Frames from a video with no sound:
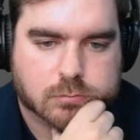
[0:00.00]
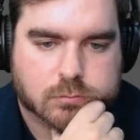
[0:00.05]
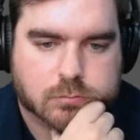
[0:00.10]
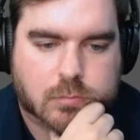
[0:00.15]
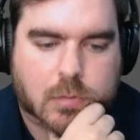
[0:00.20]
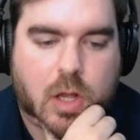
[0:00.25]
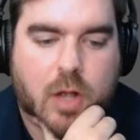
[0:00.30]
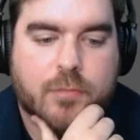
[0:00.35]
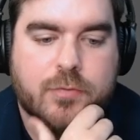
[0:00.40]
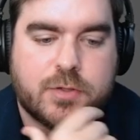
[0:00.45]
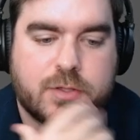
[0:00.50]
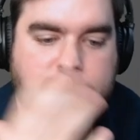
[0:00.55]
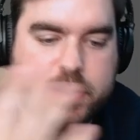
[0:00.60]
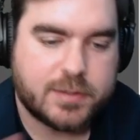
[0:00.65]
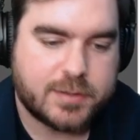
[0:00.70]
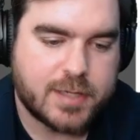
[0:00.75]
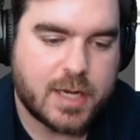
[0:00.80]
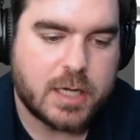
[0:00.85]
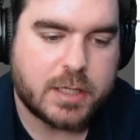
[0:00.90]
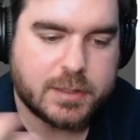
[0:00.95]
Obviously, the
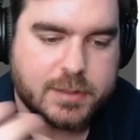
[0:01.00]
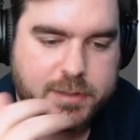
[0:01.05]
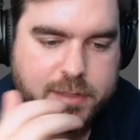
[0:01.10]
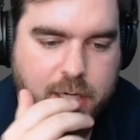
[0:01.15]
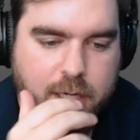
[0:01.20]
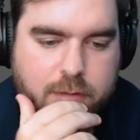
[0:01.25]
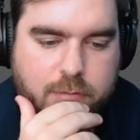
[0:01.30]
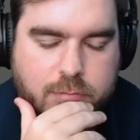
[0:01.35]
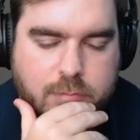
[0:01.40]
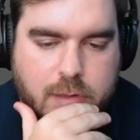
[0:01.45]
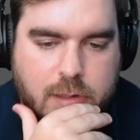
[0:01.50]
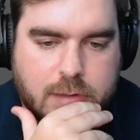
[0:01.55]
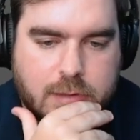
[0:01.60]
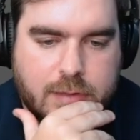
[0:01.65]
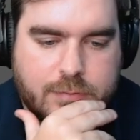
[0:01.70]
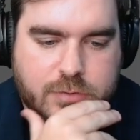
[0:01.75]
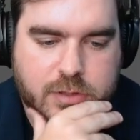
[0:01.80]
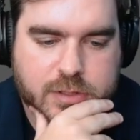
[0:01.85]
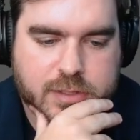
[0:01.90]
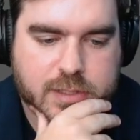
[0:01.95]
Saga start I'd love
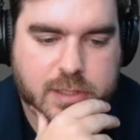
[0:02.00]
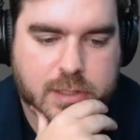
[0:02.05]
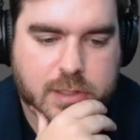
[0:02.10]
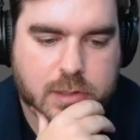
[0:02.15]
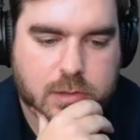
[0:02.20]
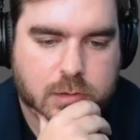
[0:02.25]
to see,